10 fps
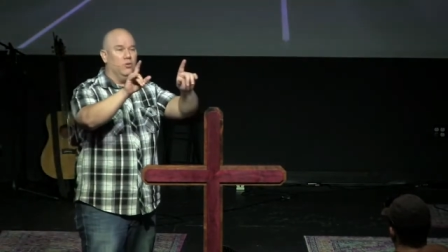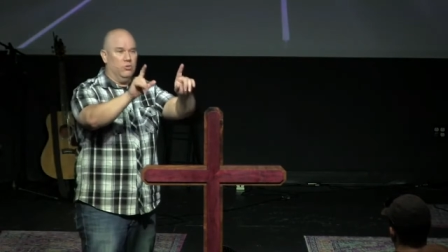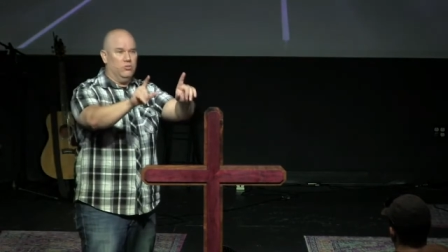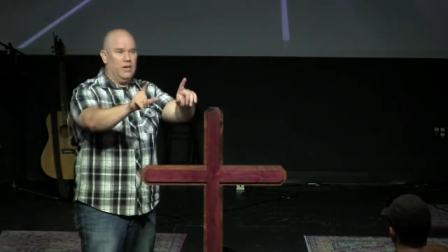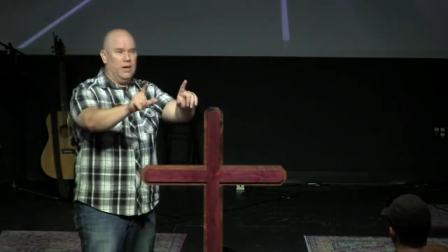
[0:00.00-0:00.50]

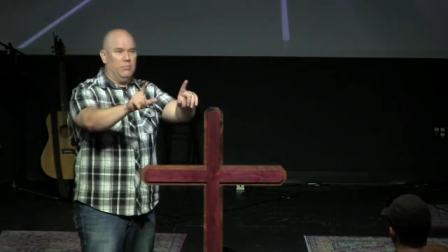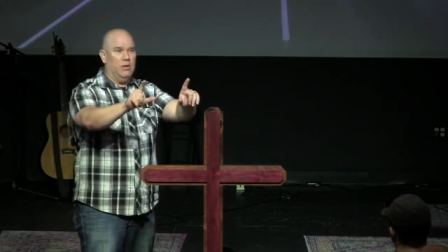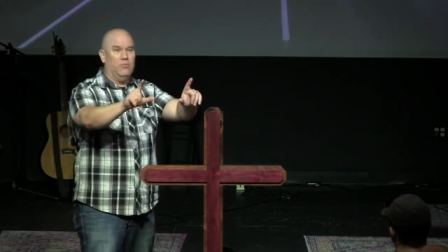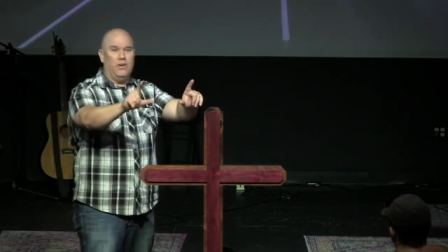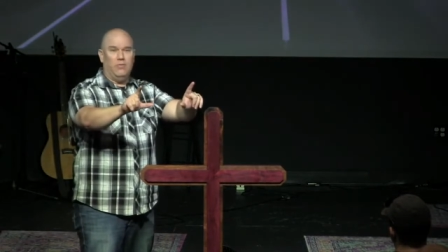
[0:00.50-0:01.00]
Your
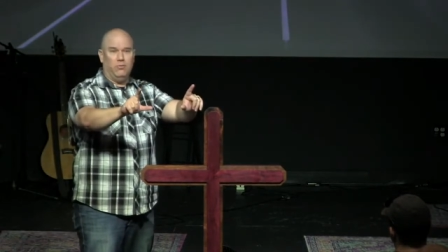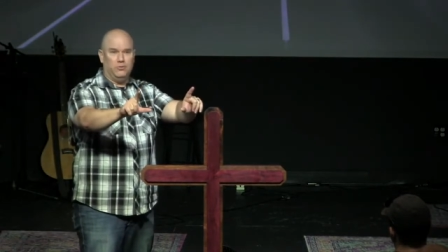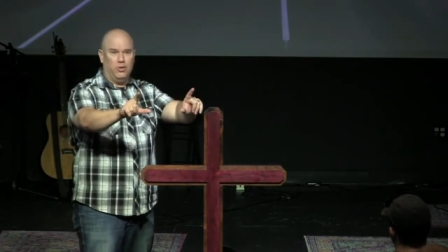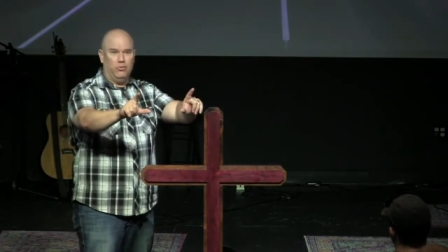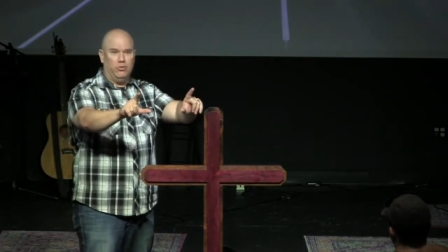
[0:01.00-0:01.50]
job,
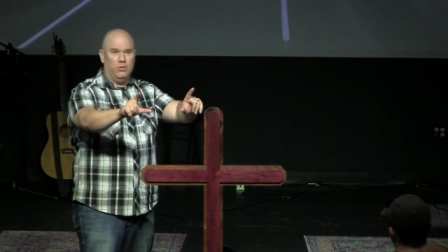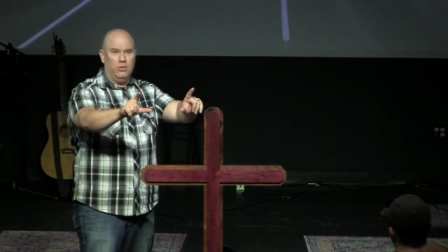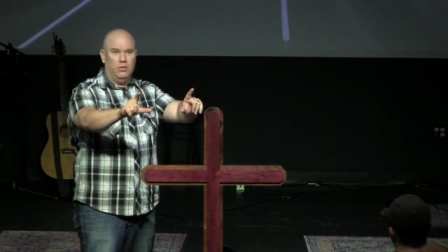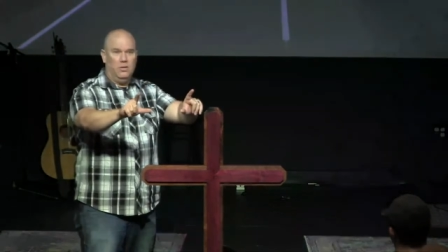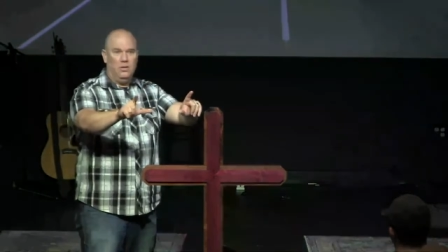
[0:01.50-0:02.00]
faithful soldier,
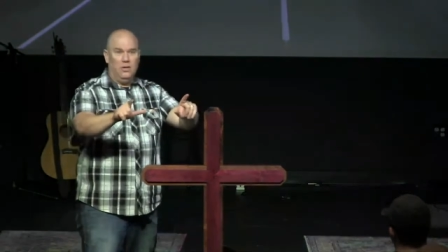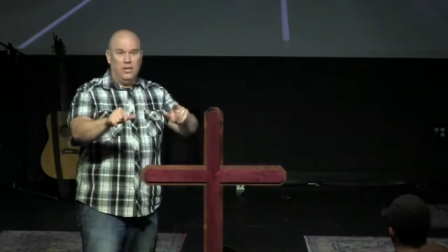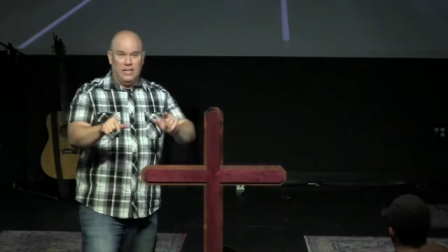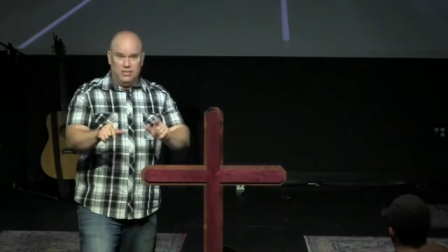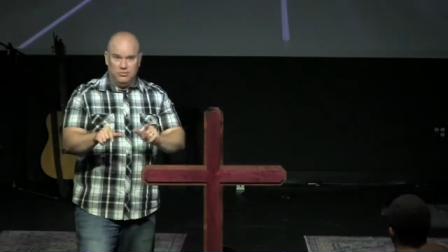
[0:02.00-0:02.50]

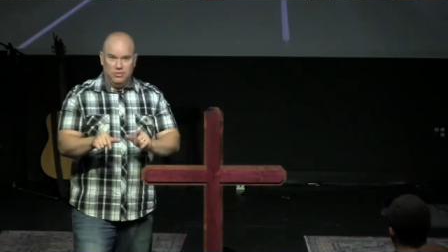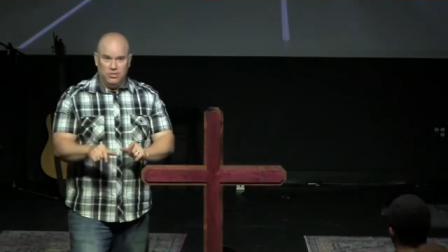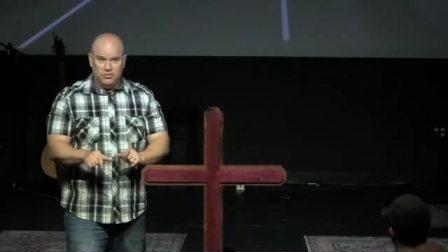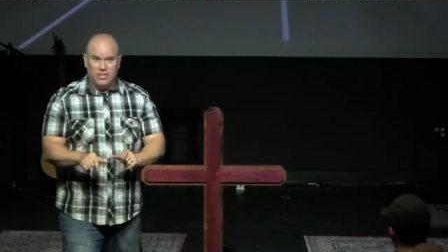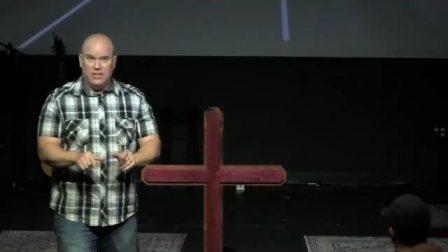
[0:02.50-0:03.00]
is to
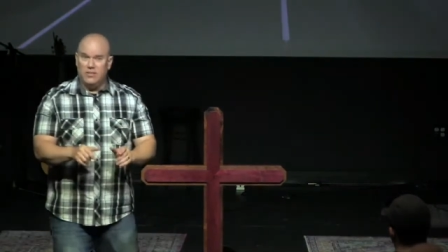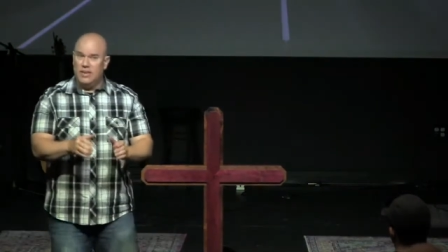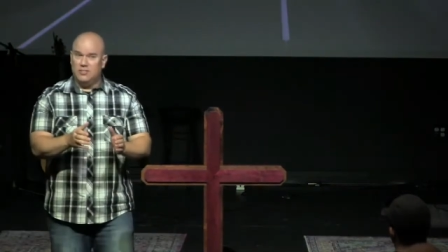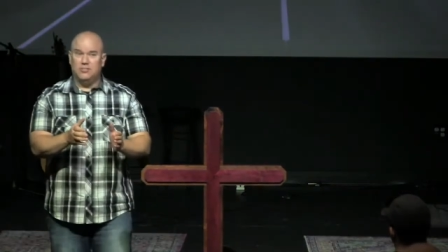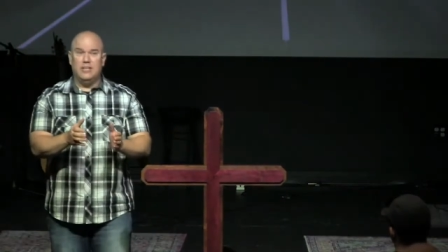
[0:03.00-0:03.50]
just take the
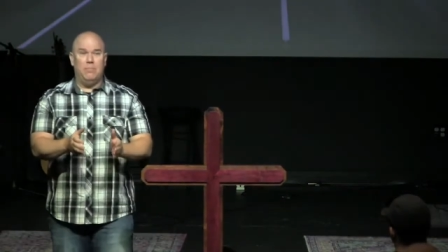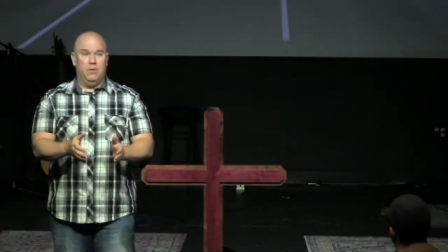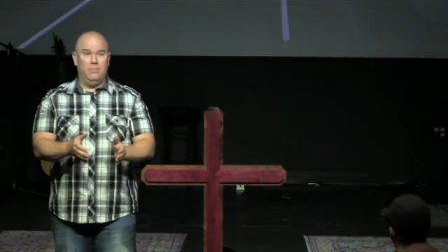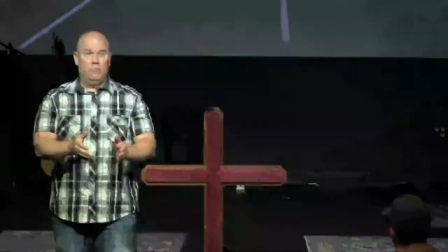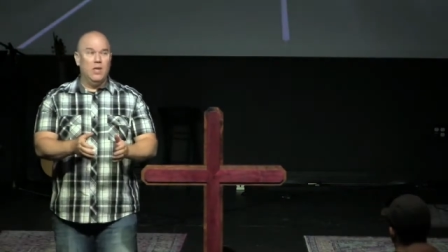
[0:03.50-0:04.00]
next step.
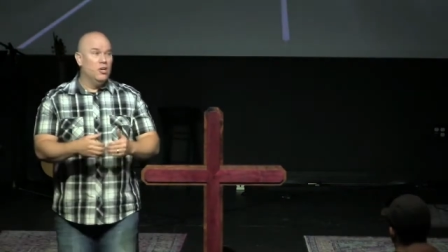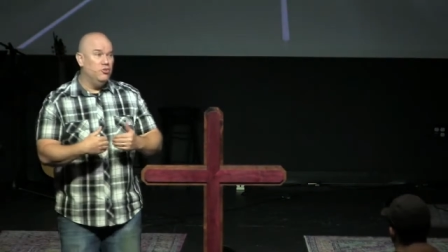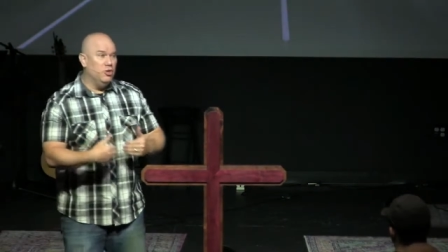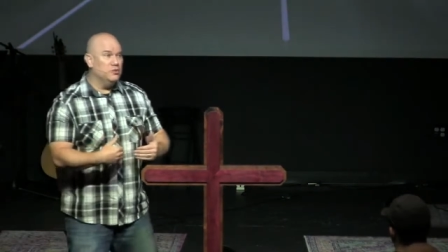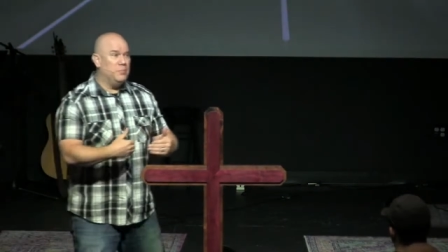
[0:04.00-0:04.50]

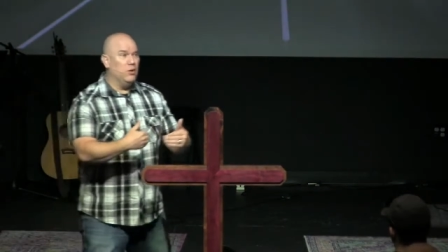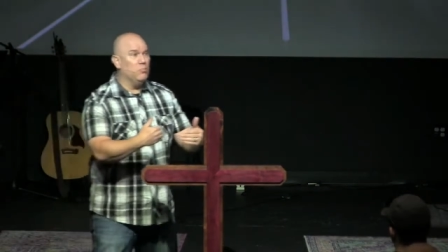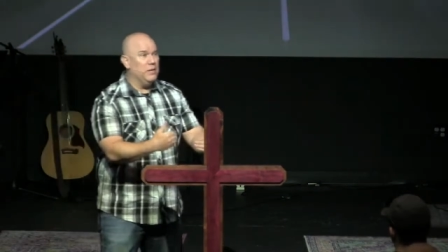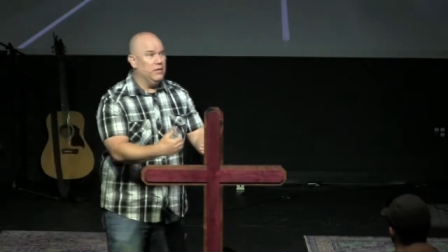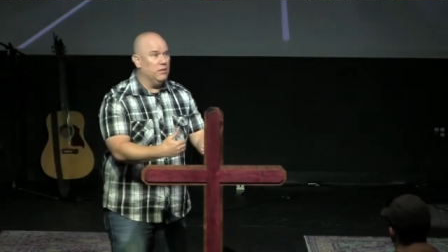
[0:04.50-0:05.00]
Just be
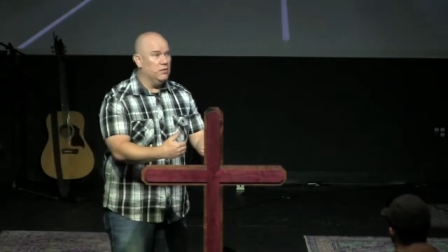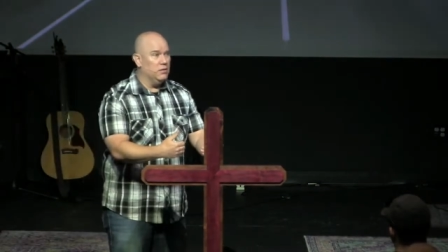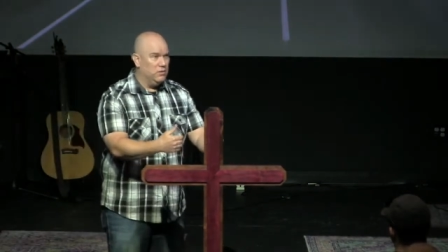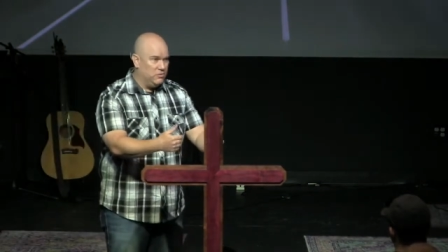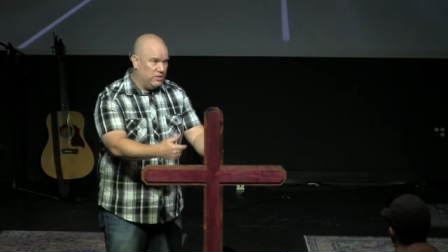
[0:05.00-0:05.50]
obedient
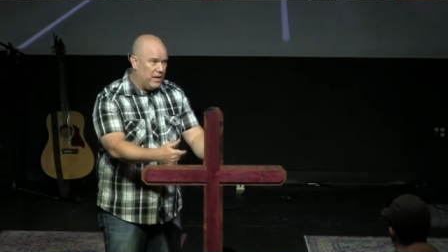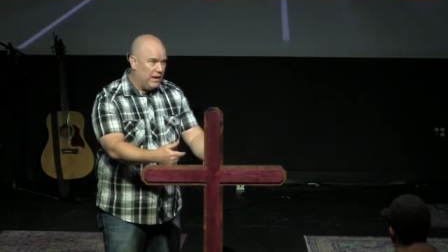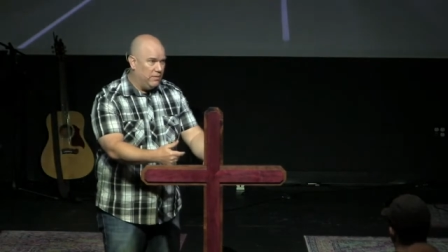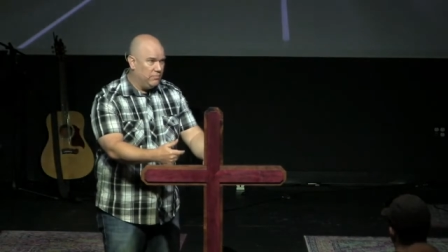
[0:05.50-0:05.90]
today.